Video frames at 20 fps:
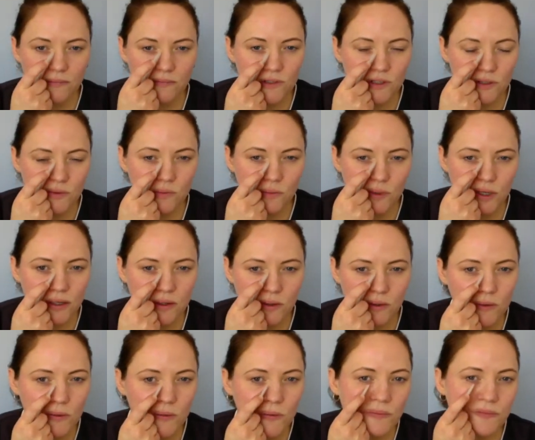just
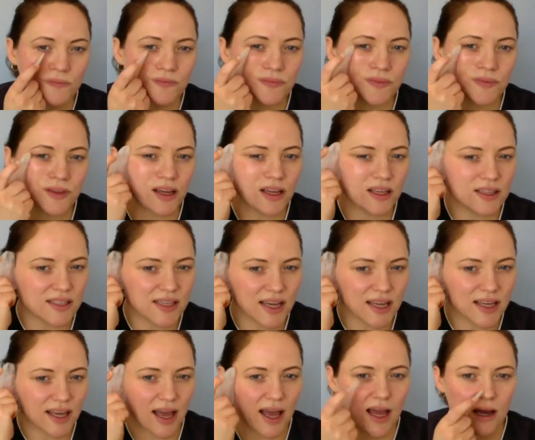wiggle and
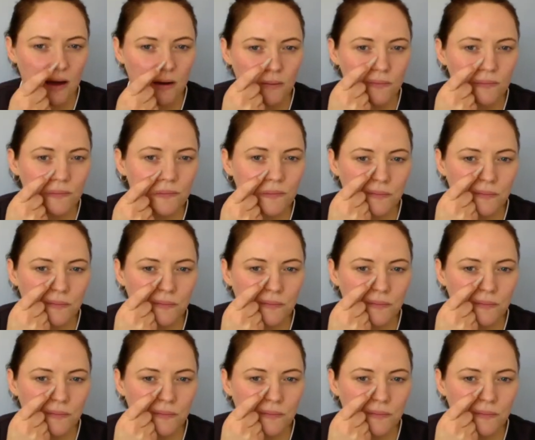take out.